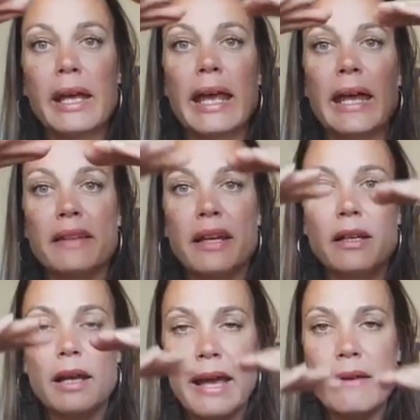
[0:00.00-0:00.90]
and
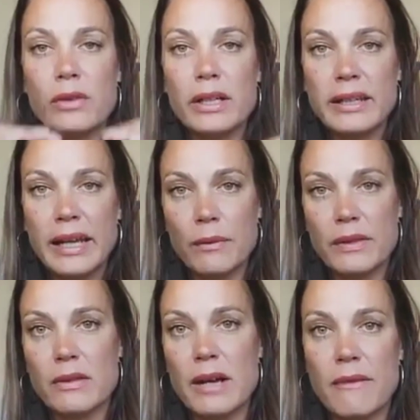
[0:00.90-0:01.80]
then every account
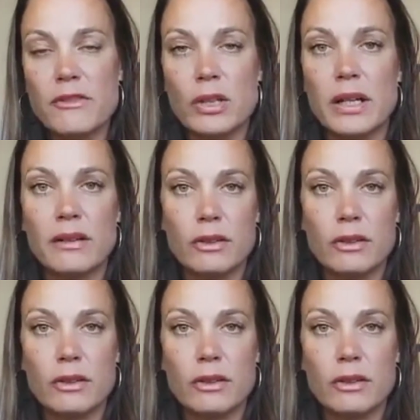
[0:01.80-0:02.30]
thereafter is a